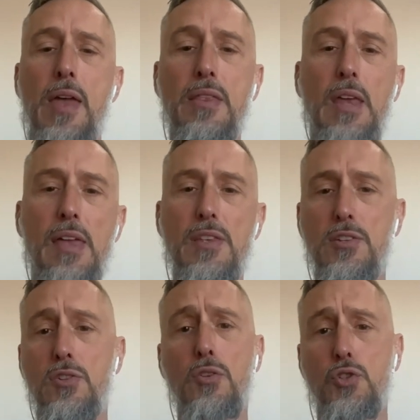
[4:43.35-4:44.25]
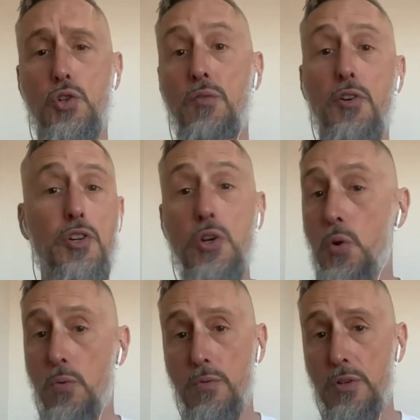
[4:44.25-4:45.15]
And and this is also true for
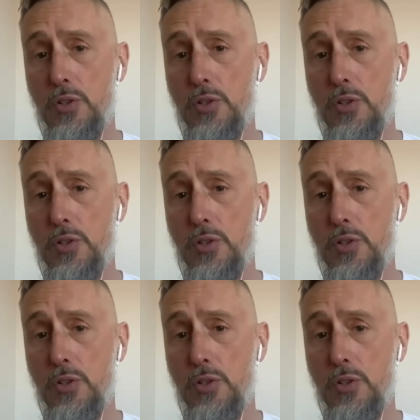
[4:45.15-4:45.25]
new.